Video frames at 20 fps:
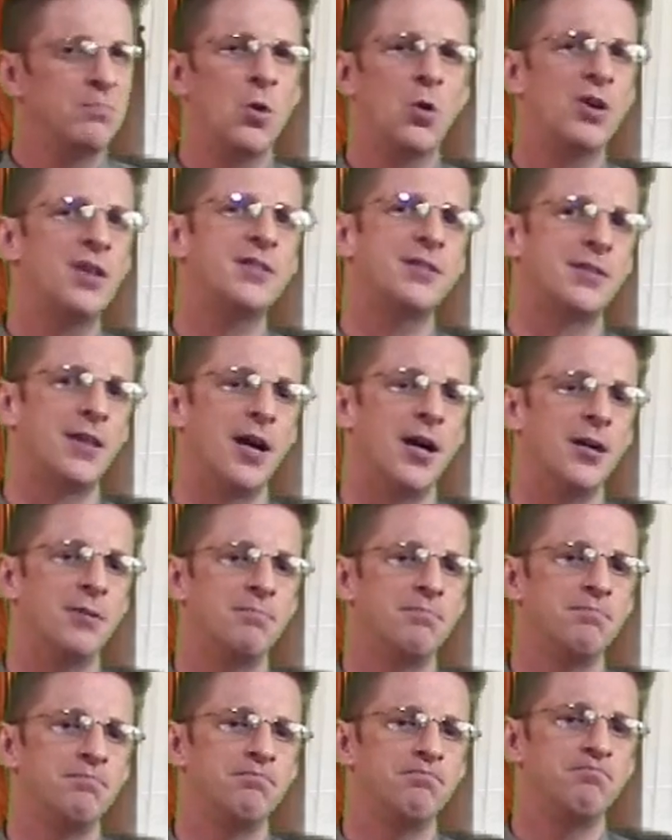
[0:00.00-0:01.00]
Or is there?
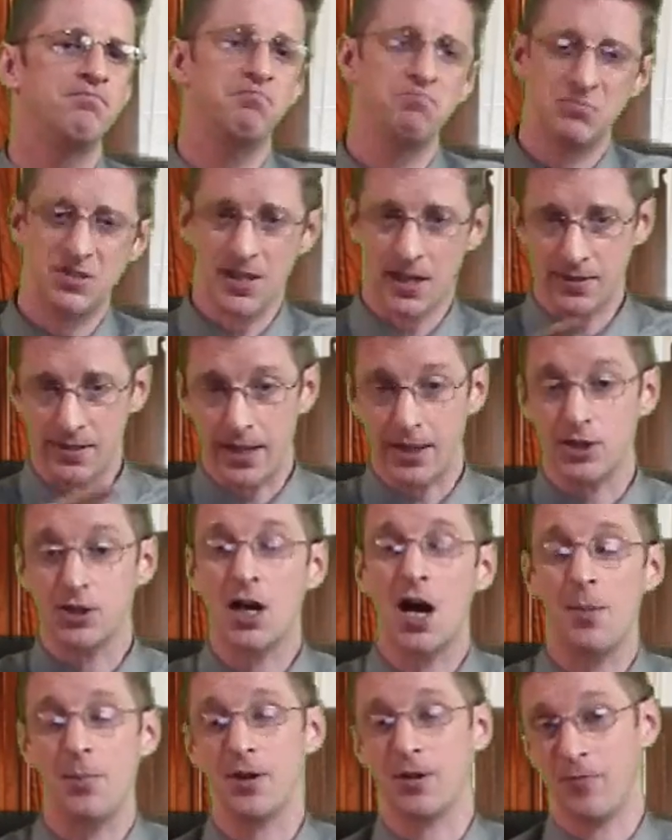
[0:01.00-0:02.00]
Sounds like a
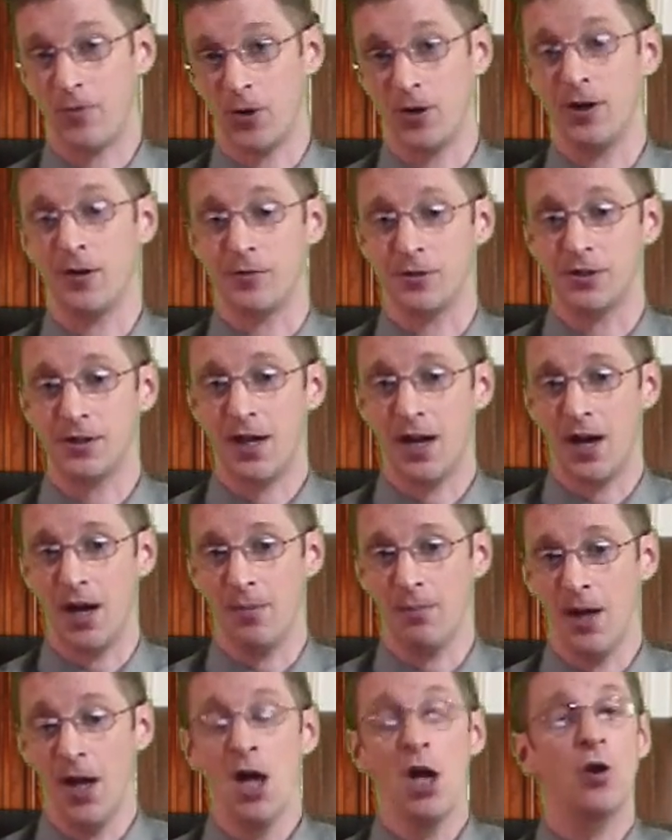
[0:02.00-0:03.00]
topic for another
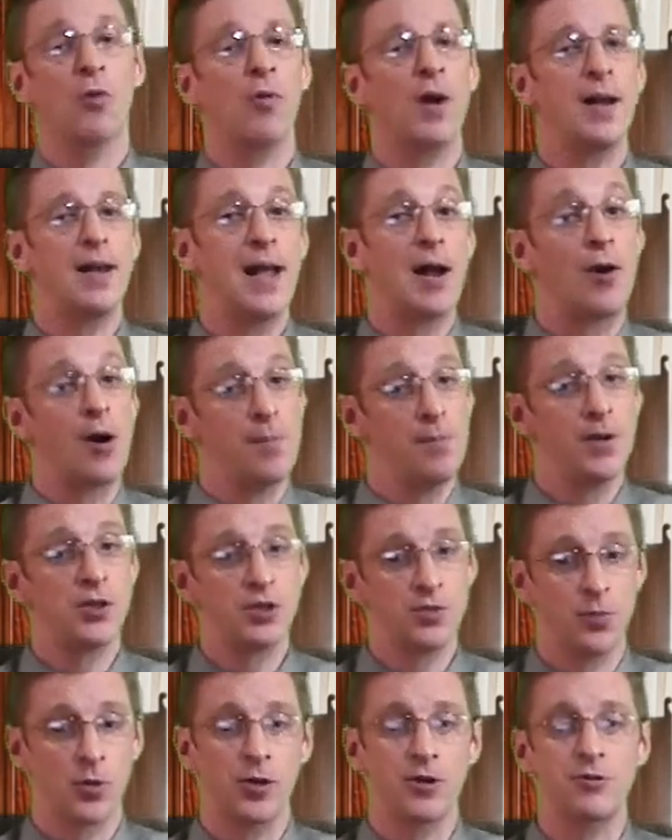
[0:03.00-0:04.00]
time. Right now, I'm
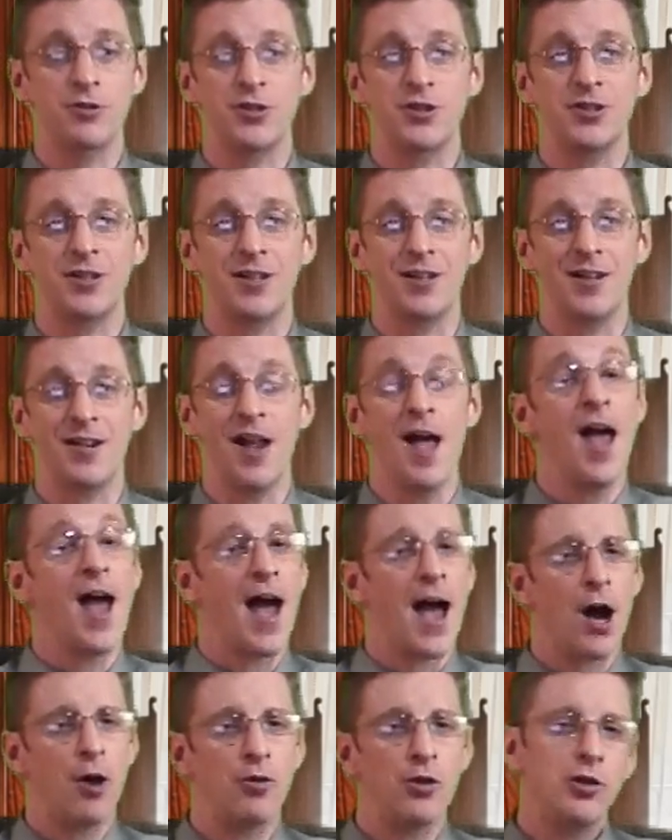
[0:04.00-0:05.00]
much more interested in
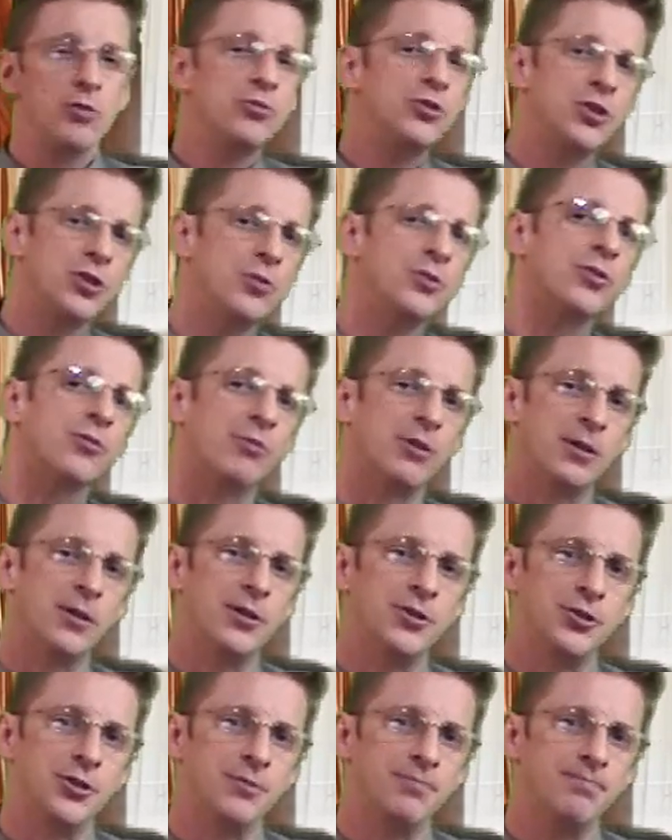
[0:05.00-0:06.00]
how you choose a
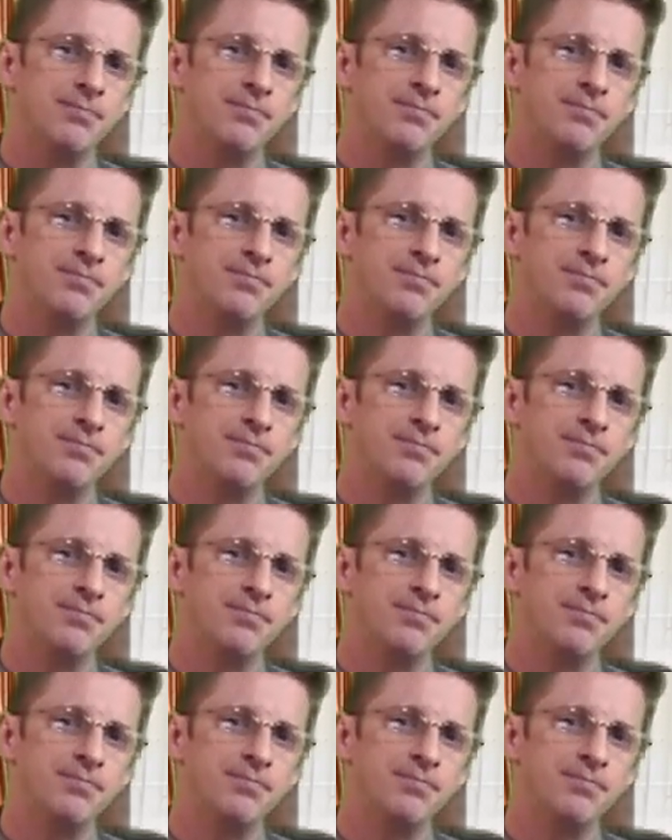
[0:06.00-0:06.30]
religion.